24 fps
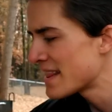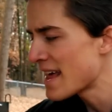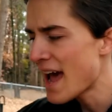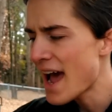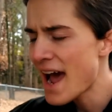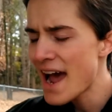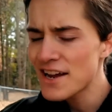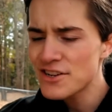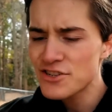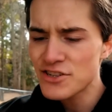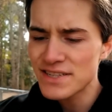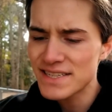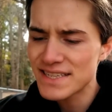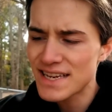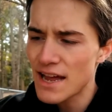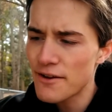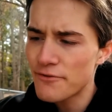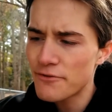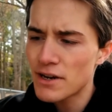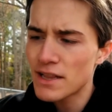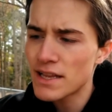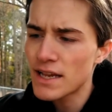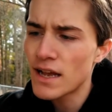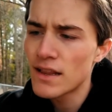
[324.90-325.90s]
The ash is
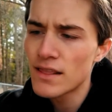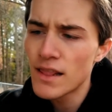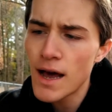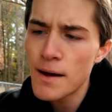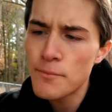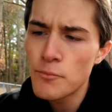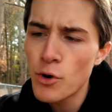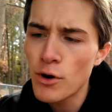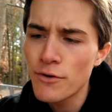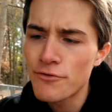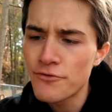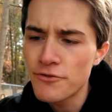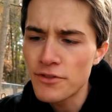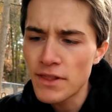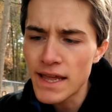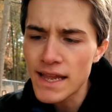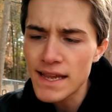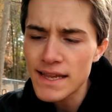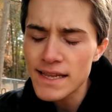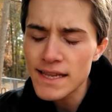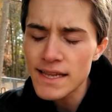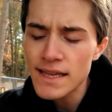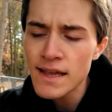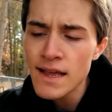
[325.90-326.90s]
definitely a lot more
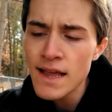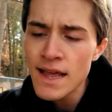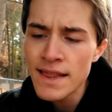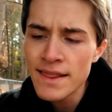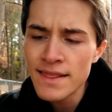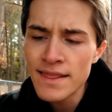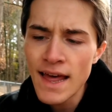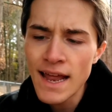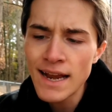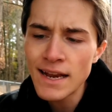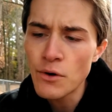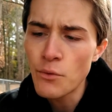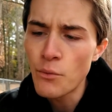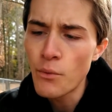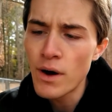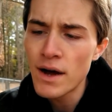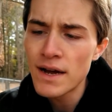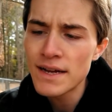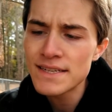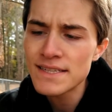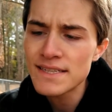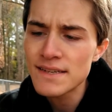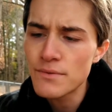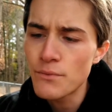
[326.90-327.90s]
flaky than it
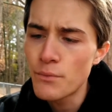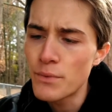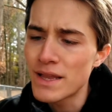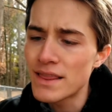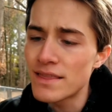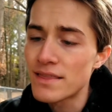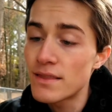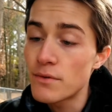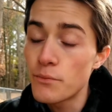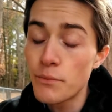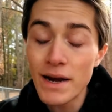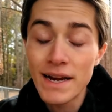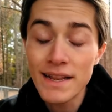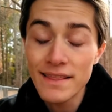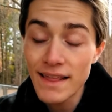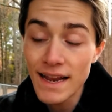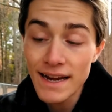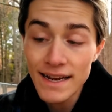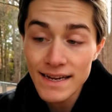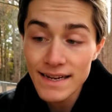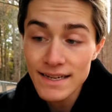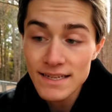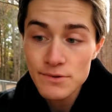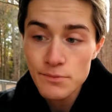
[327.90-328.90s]
was with when
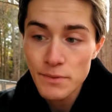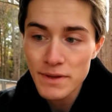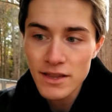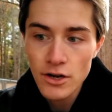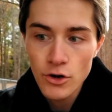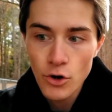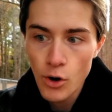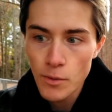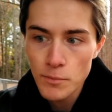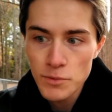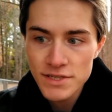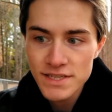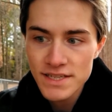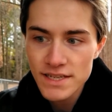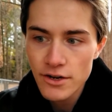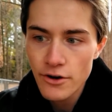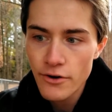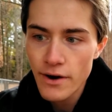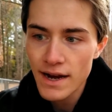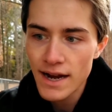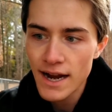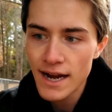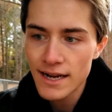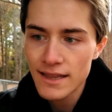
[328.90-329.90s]
than it is with a normal
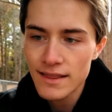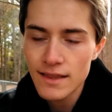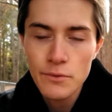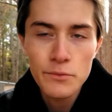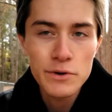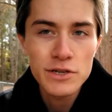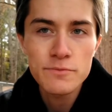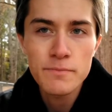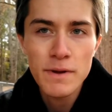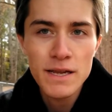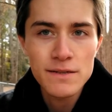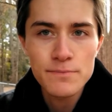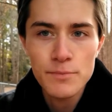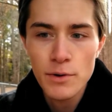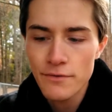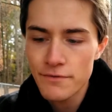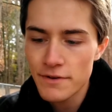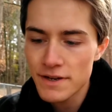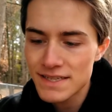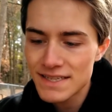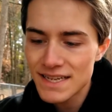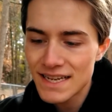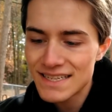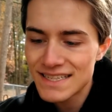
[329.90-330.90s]
cigarette kind of thing, which makes
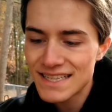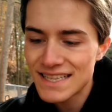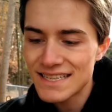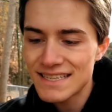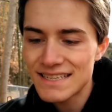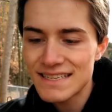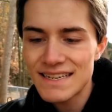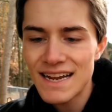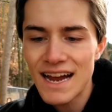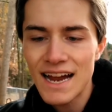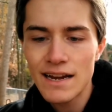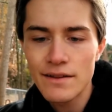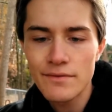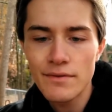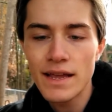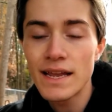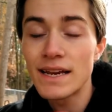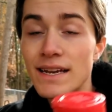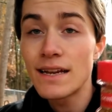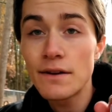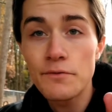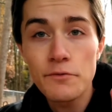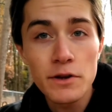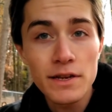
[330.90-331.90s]
perfect sense. This is kind of a
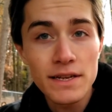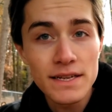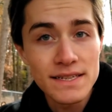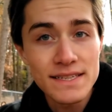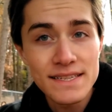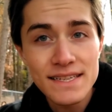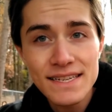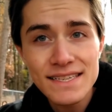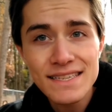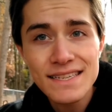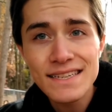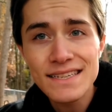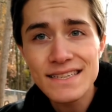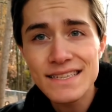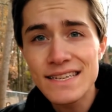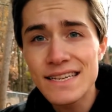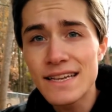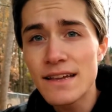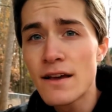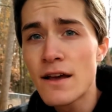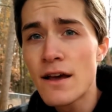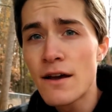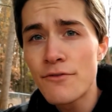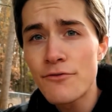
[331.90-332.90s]
different
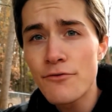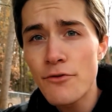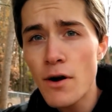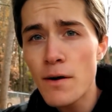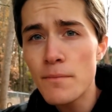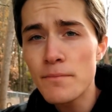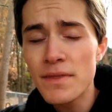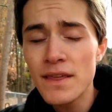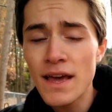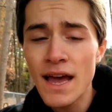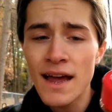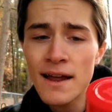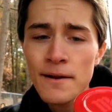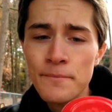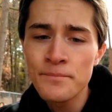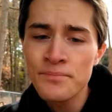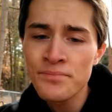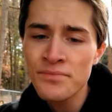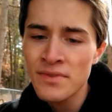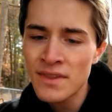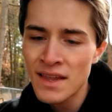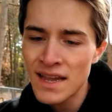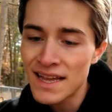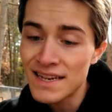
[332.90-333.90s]
consistency from that.
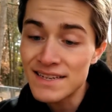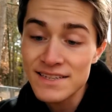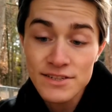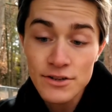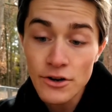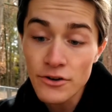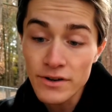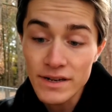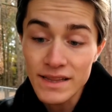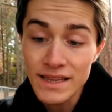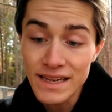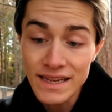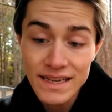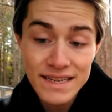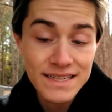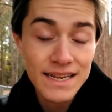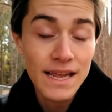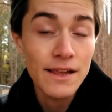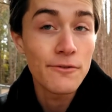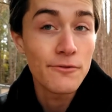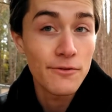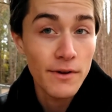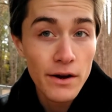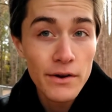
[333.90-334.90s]
It certainly is
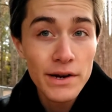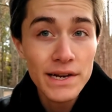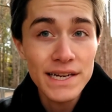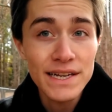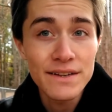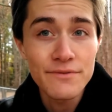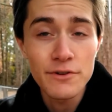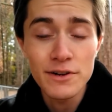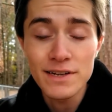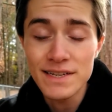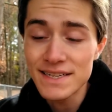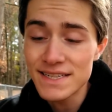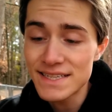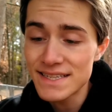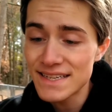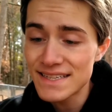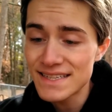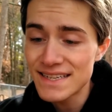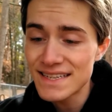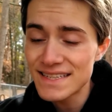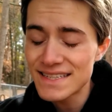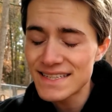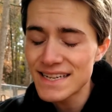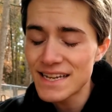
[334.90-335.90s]
a very different
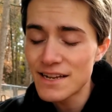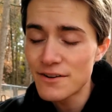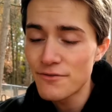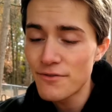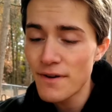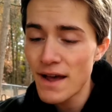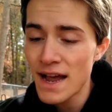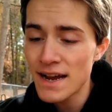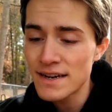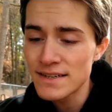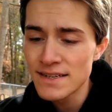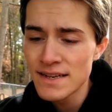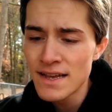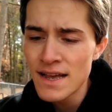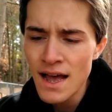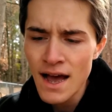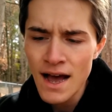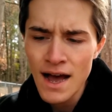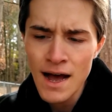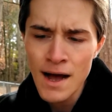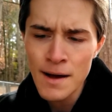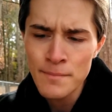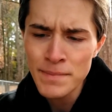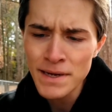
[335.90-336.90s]
consistency, in fact.
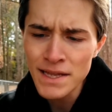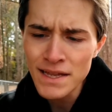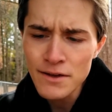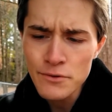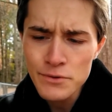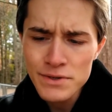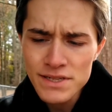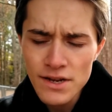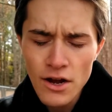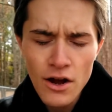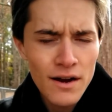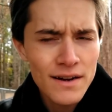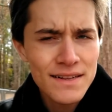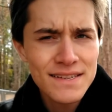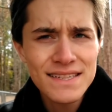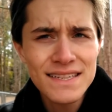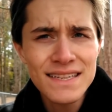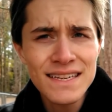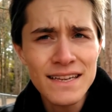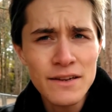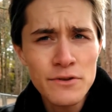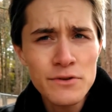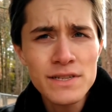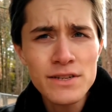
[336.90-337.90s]
But it was
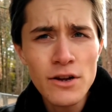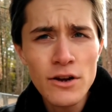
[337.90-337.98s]
honestly